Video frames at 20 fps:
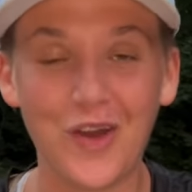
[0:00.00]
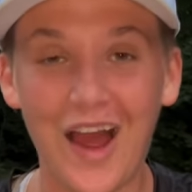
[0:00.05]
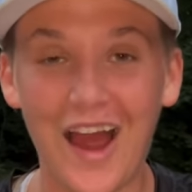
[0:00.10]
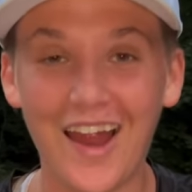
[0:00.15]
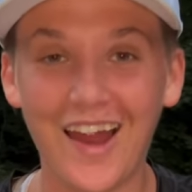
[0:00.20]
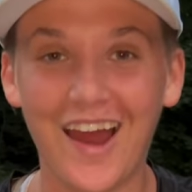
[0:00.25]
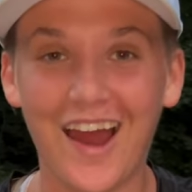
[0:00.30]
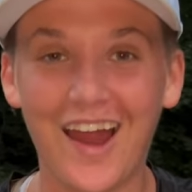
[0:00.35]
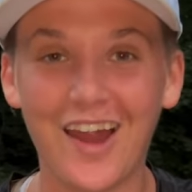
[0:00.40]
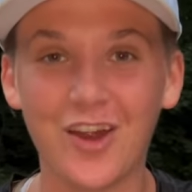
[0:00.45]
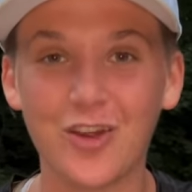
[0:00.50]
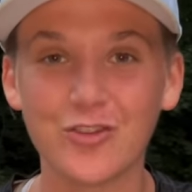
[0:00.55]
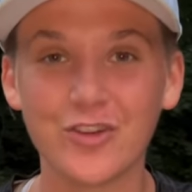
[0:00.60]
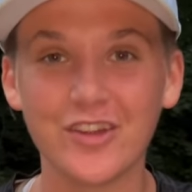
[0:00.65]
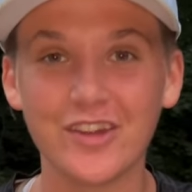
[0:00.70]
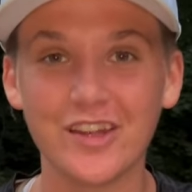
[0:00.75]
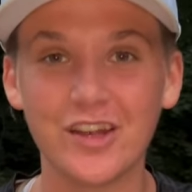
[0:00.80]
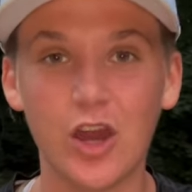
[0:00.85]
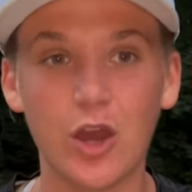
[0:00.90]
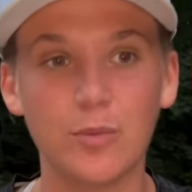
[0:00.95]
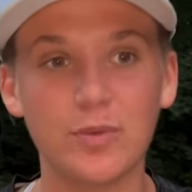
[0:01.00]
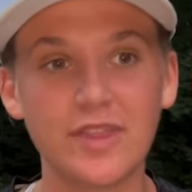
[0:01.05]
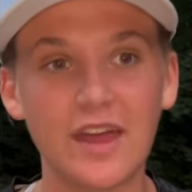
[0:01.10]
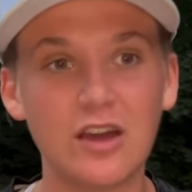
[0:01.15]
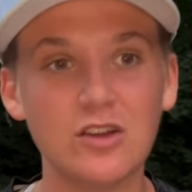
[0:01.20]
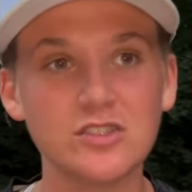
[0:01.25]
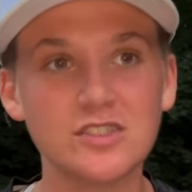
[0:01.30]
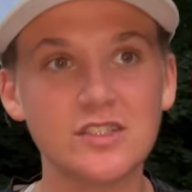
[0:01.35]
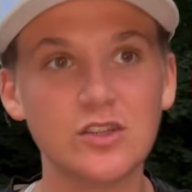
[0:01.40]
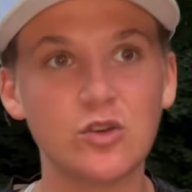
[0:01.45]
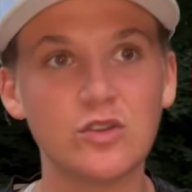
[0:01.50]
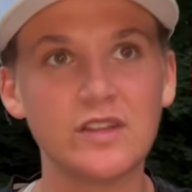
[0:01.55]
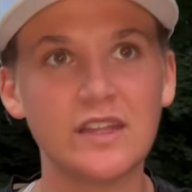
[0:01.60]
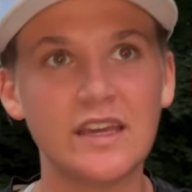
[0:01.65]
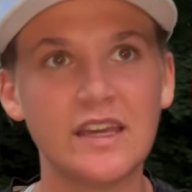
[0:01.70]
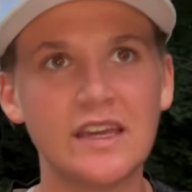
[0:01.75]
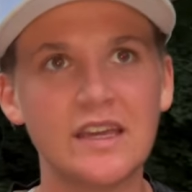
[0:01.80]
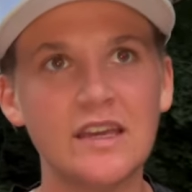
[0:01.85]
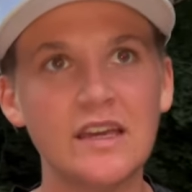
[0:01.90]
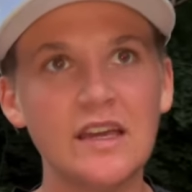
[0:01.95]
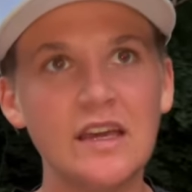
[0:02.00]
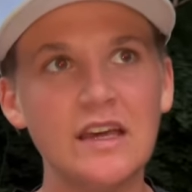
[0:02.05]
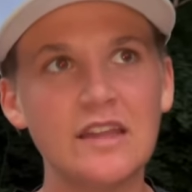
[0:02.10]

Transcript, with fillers: I, I don't really know. But that was the only,